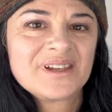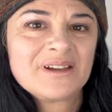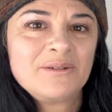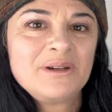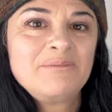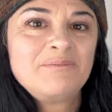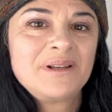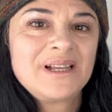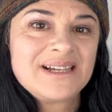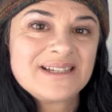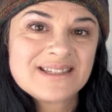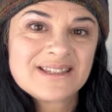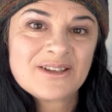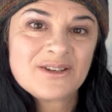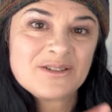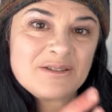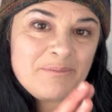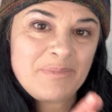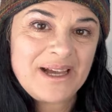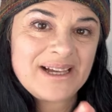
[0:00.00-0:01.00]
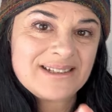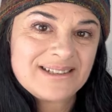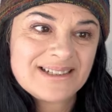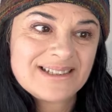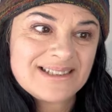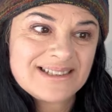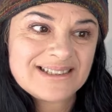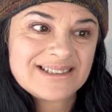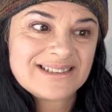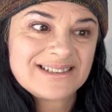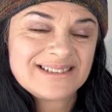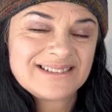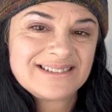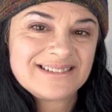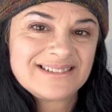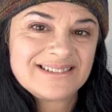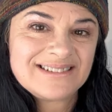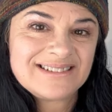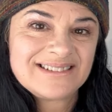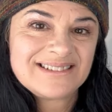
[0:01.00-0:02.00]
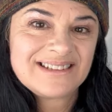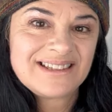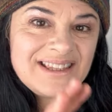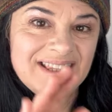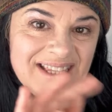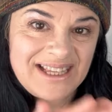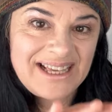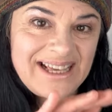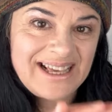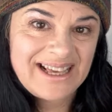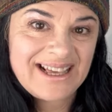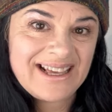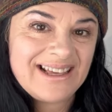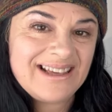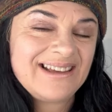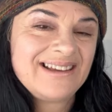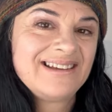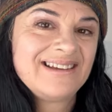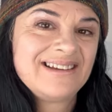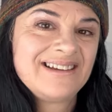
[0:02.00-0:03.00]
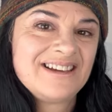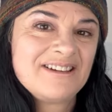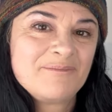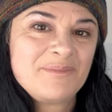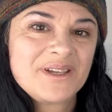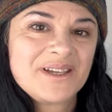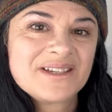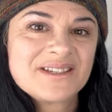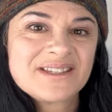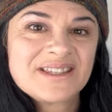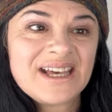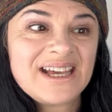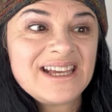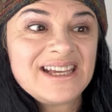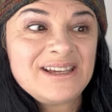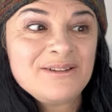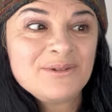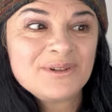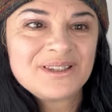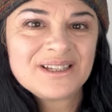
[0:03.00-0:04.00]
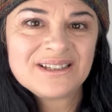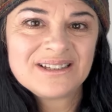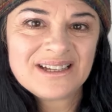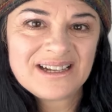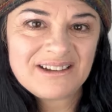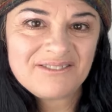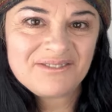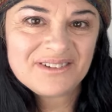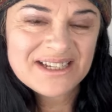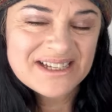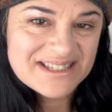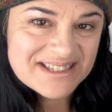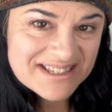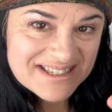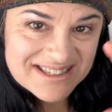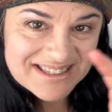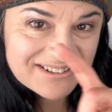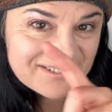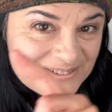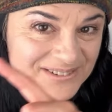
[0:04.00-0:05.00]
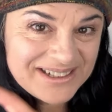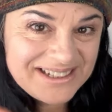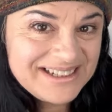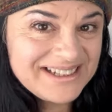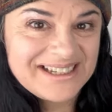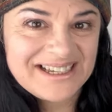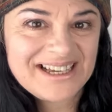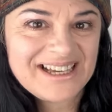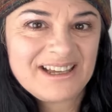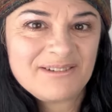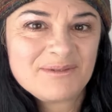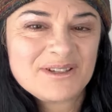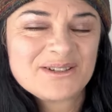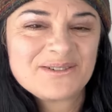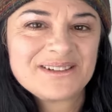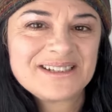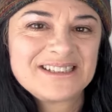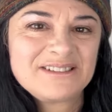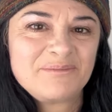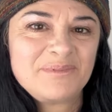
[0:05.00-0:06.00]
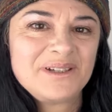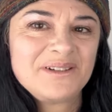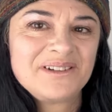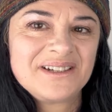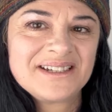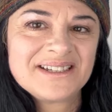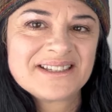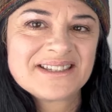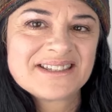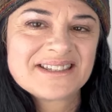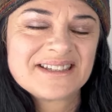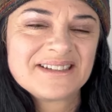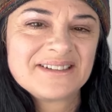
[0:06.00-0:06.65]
We place those patterns there because they were the life lessons that we came to experience.